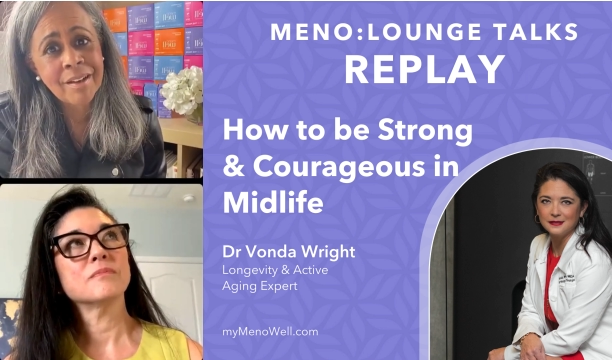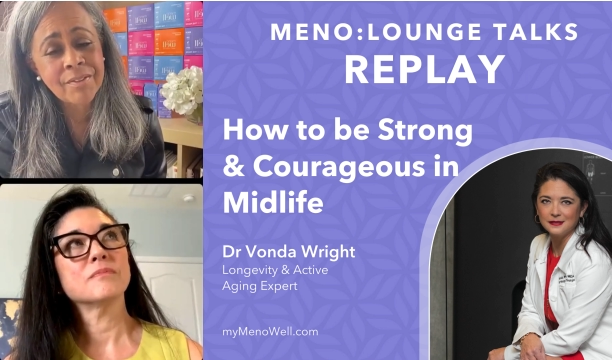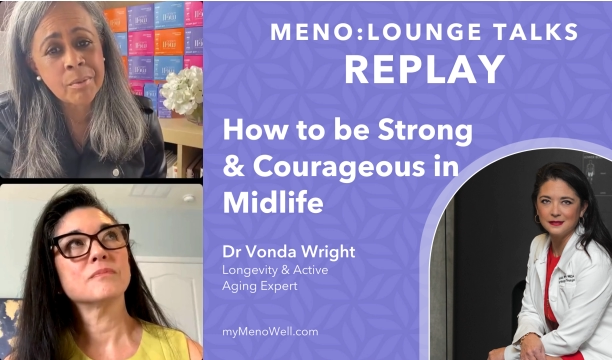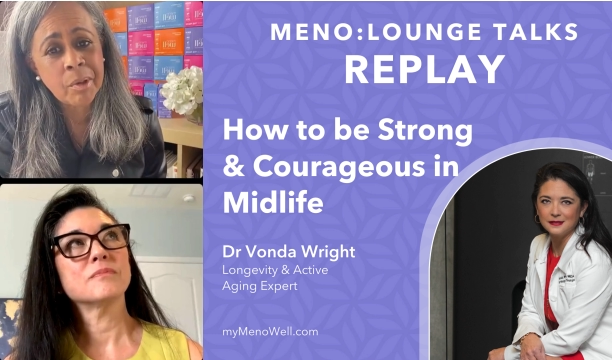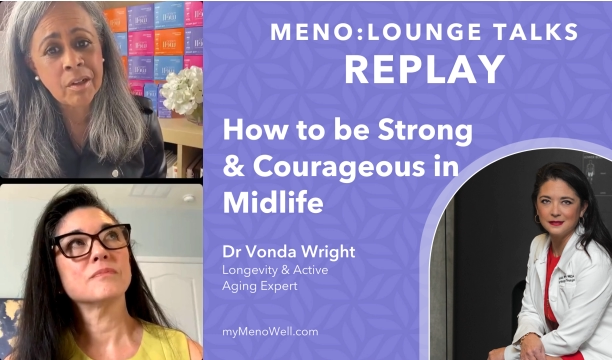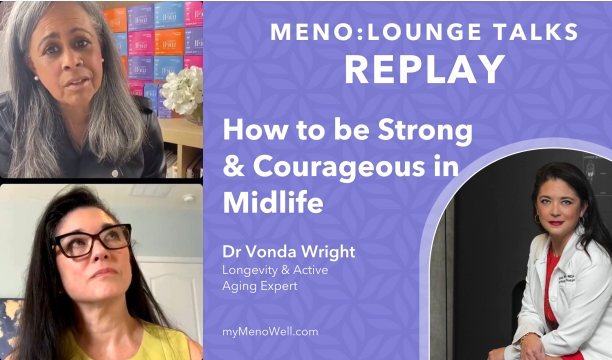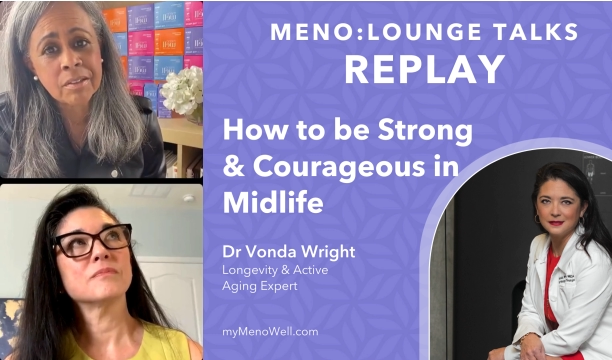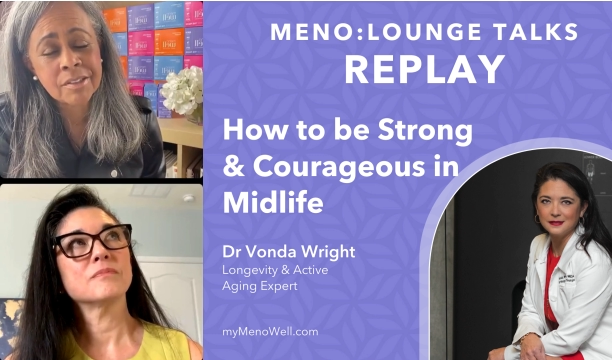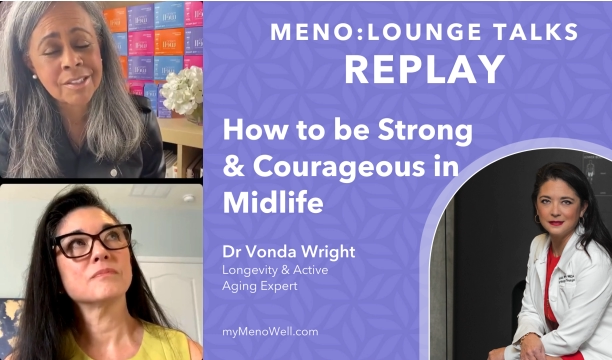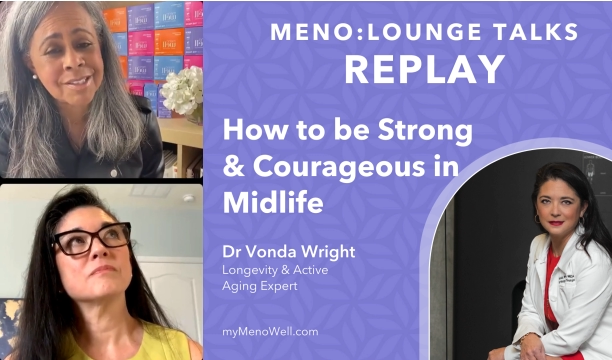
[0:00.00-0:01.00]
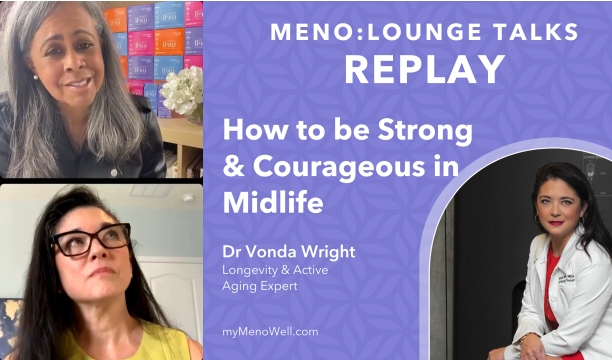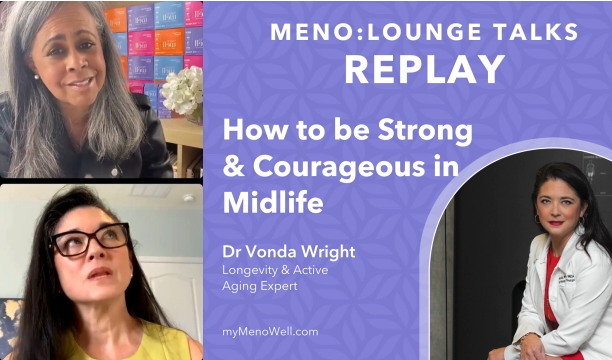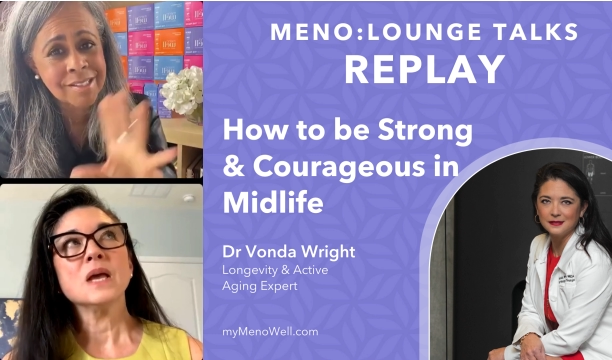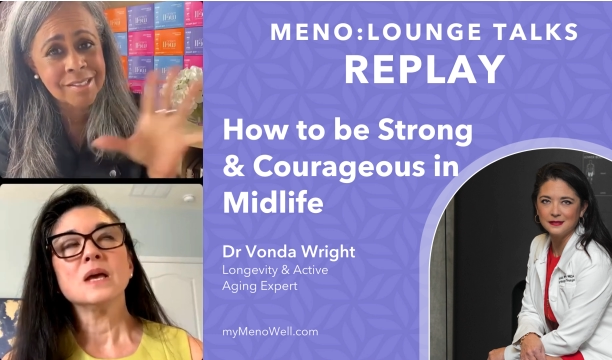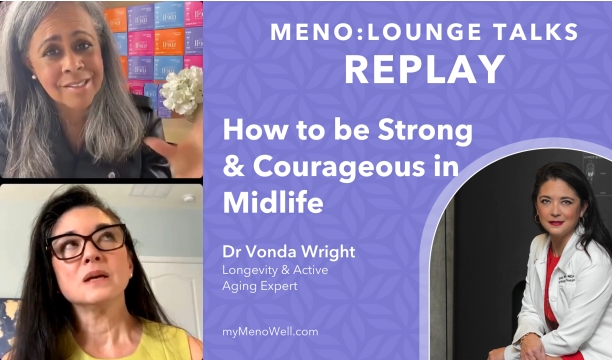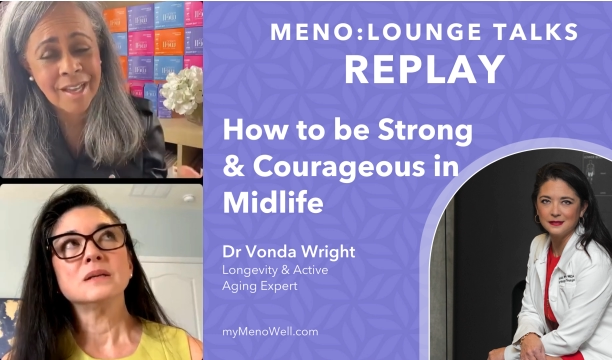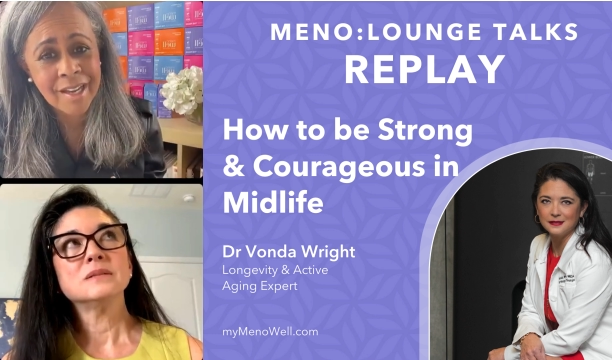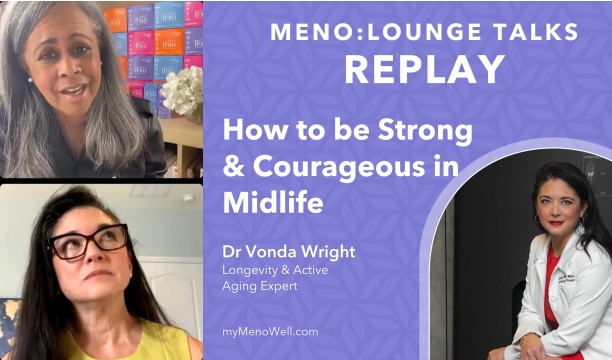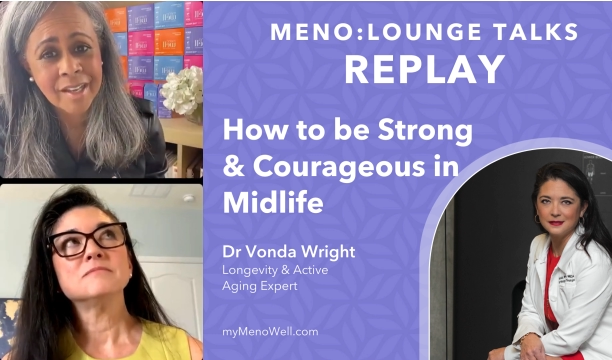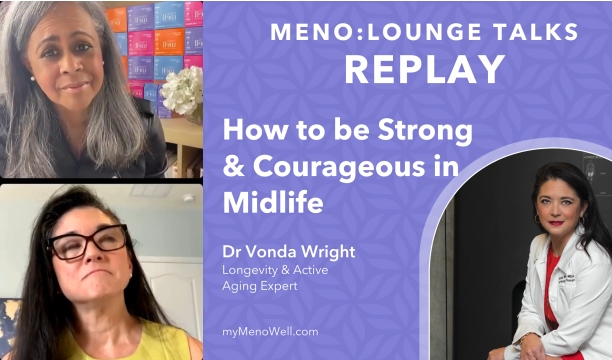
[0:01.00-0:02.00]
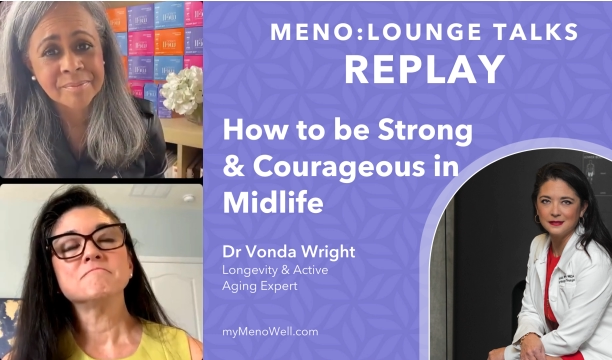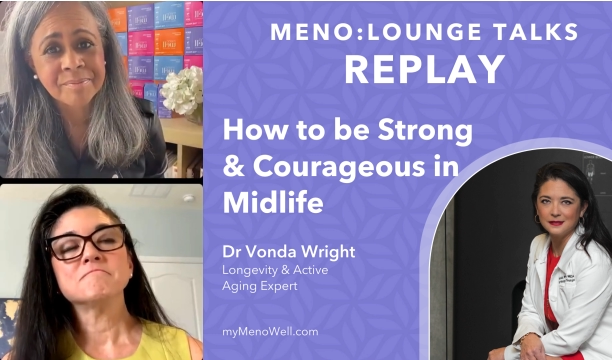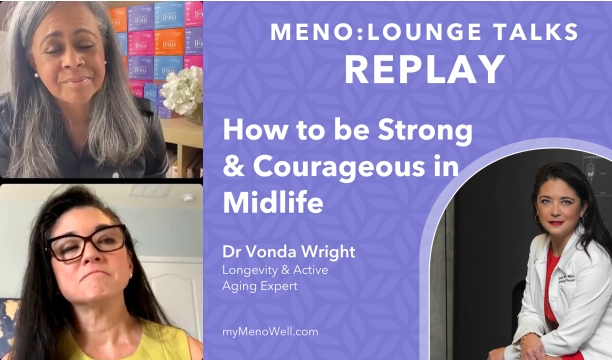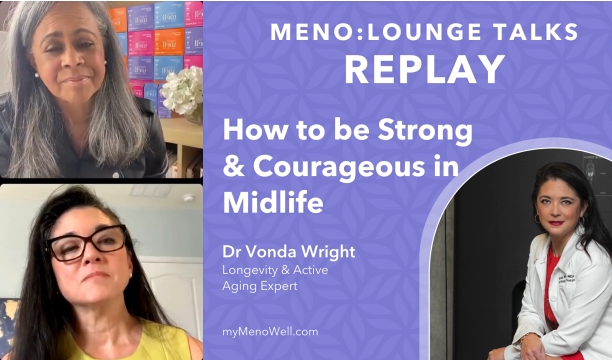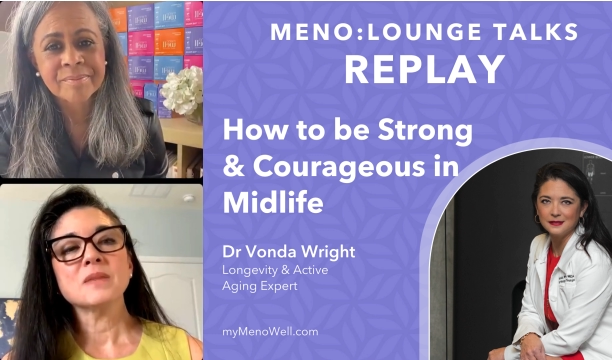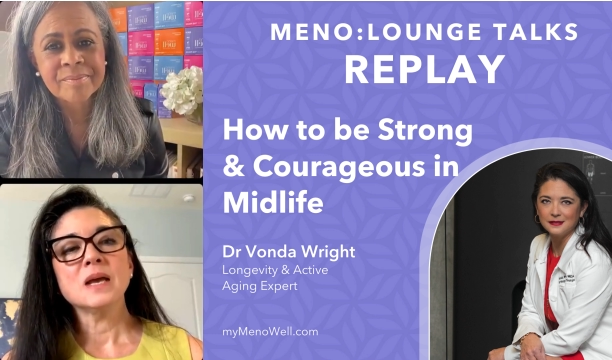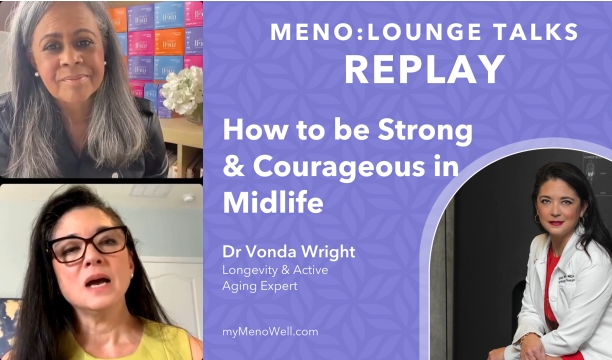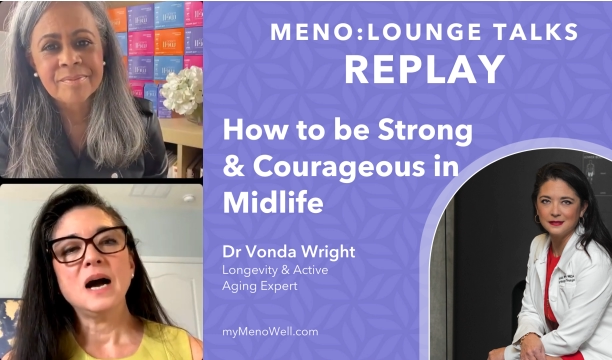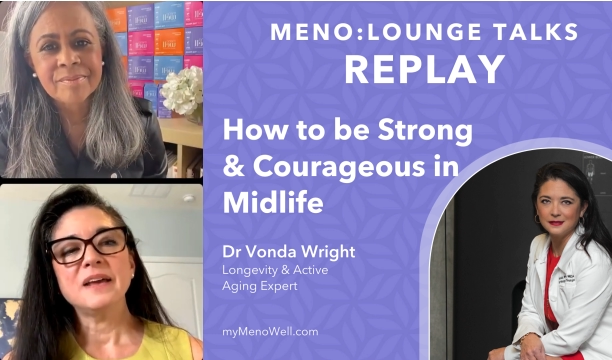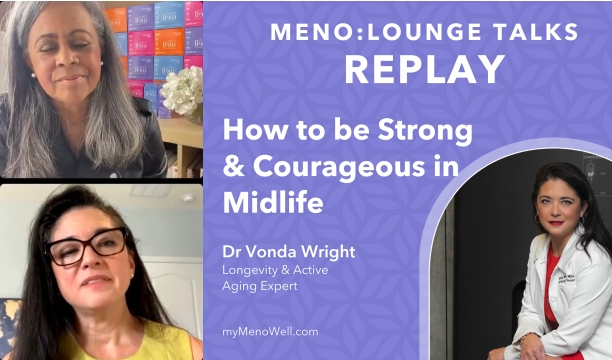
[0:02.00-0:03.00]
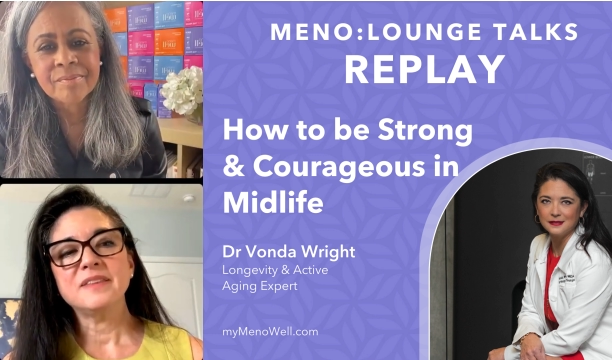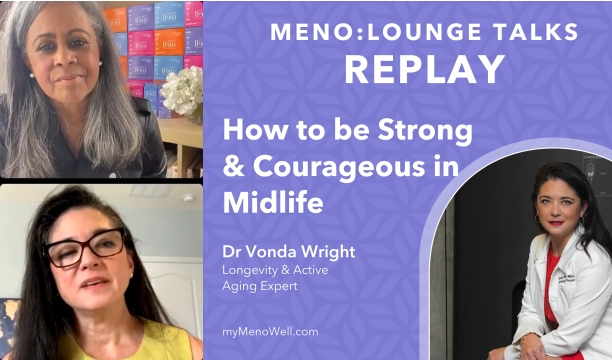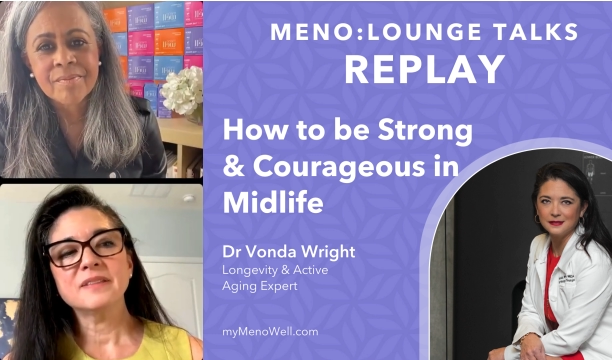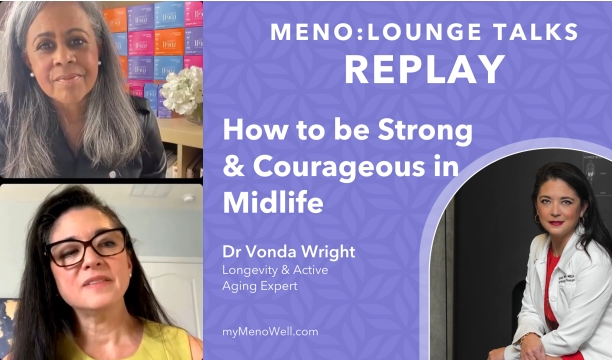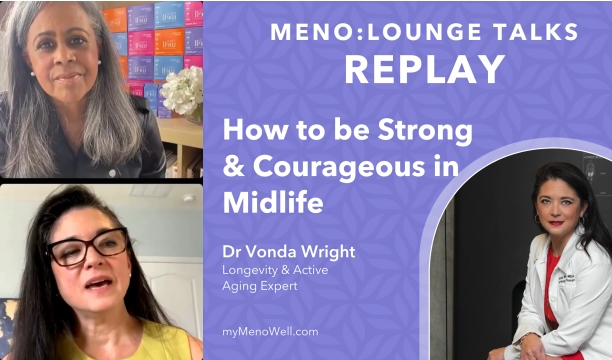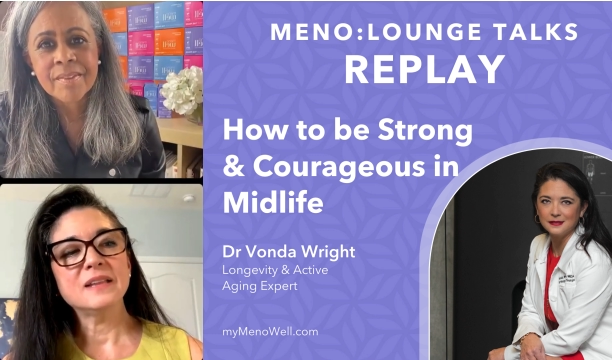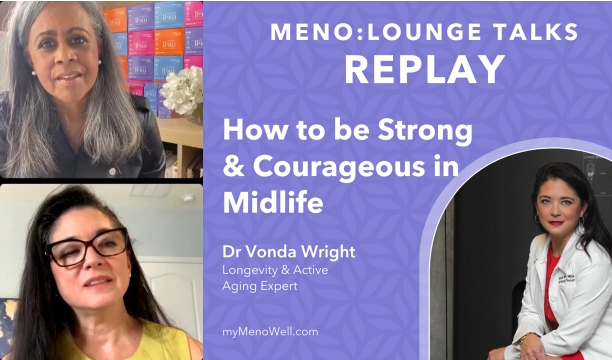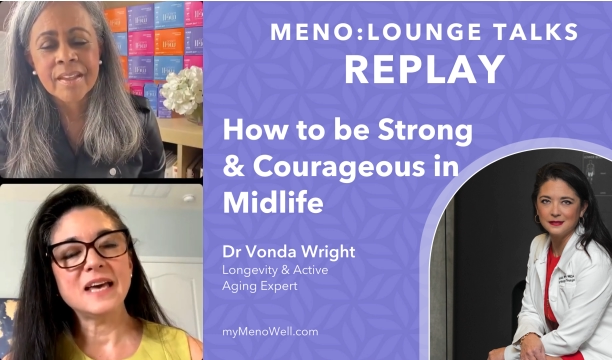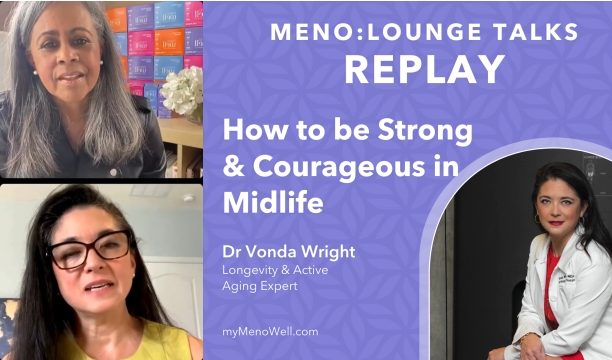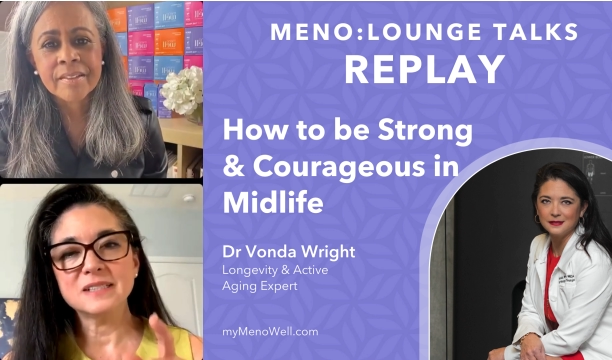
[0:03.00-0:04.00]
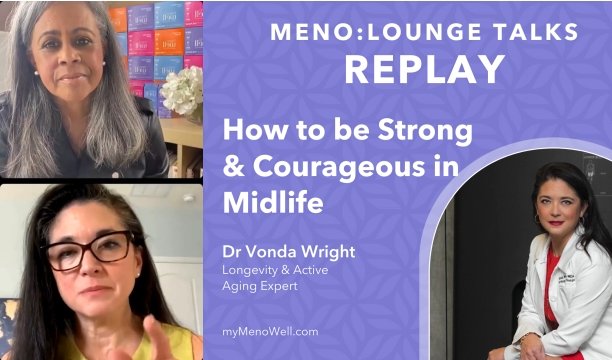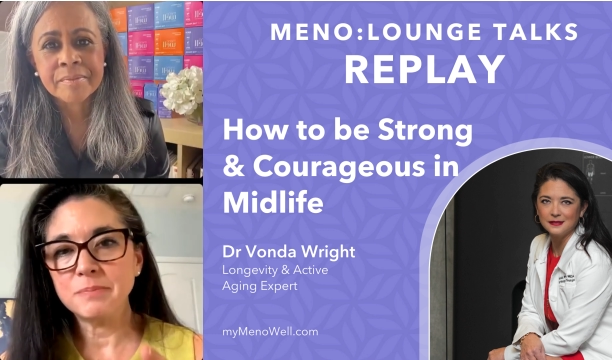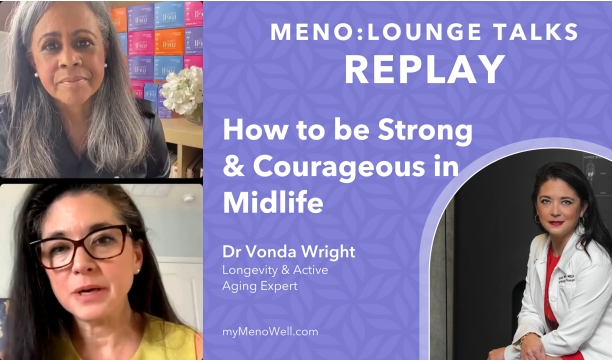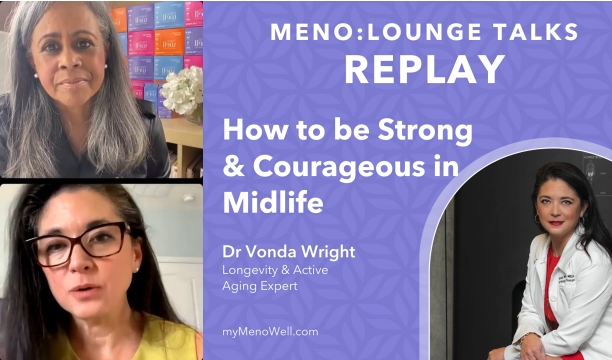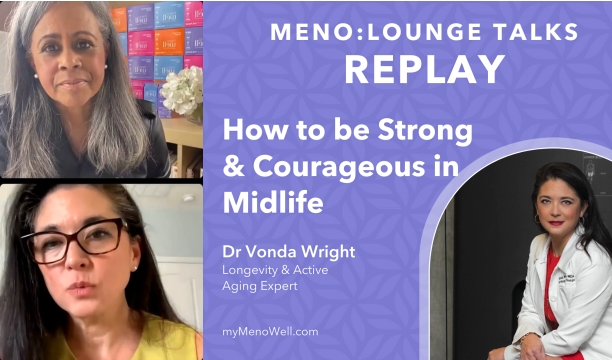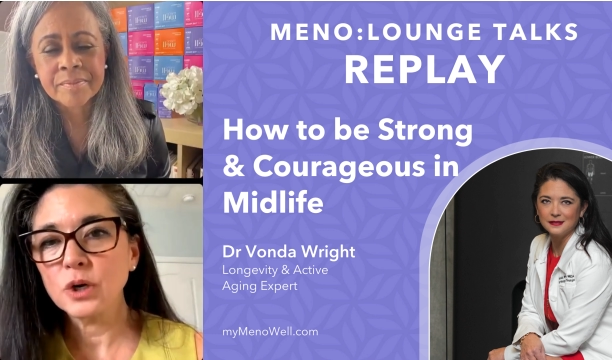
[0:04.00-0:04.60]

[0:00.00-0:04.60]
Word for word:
Speaker 1: comfortable just as a society
Speaker 2: i think that that is a better